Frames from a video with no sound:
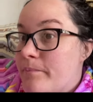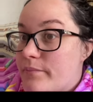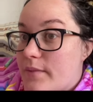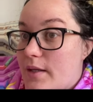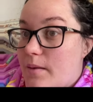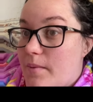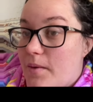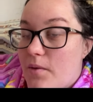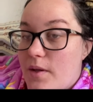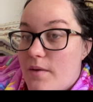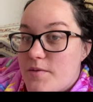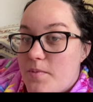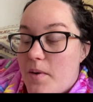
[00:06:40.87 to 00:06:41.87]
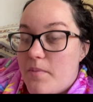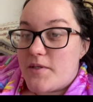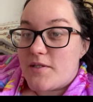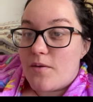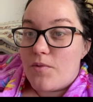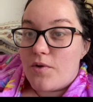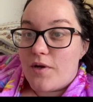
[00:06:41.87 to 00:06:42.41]
And I'm like, well, that was probably
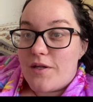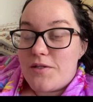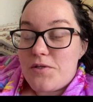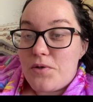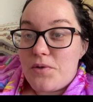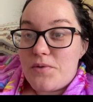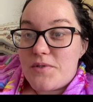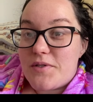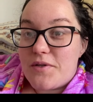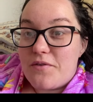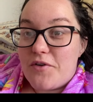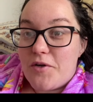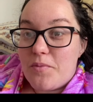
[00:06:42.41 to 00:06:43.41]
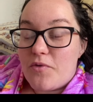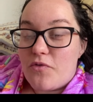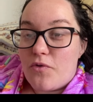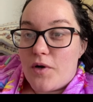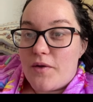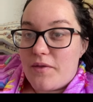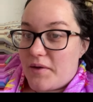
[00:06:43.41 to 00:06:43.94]
some little kids who used to live here
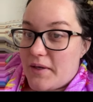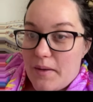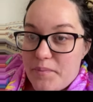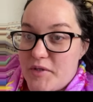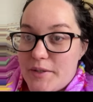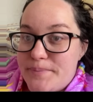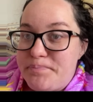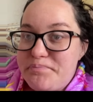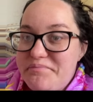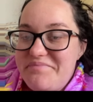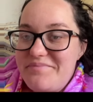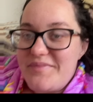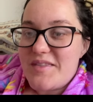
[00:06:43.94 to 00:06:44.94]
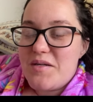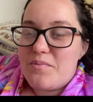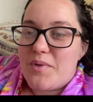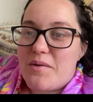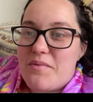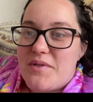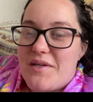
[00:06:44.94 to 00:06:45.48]
before, and they kept it and
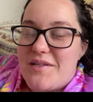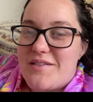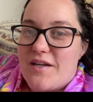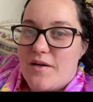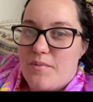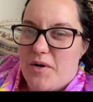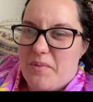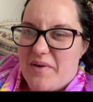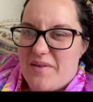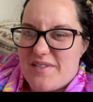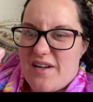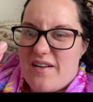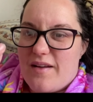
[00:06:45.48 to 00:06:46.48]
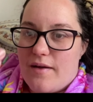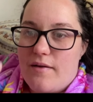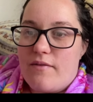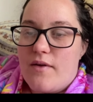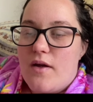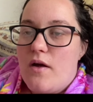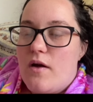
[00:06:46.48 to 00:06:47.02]
played with it until it broke, but it was already kind of
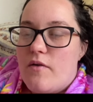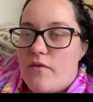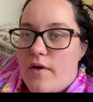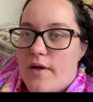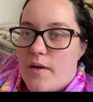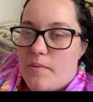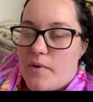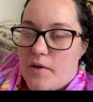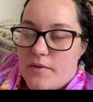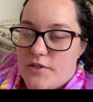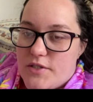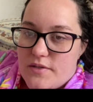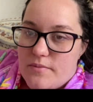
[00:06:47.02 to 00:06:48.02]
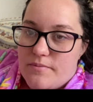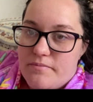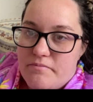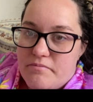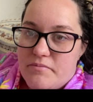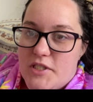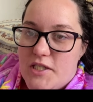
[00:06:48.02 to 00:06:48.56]
falling apart just from
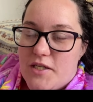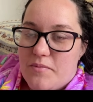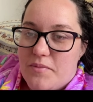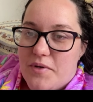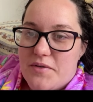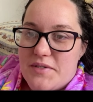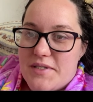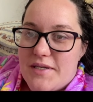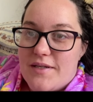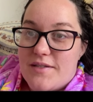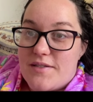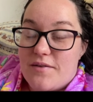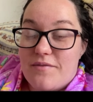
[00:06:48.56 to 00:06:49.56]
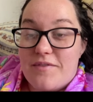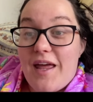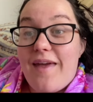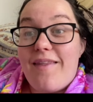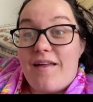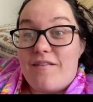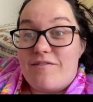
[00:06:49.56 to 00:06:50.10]
decomposing, and so they
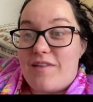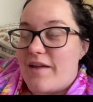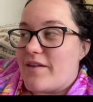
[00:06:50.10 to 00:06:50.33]
loved that.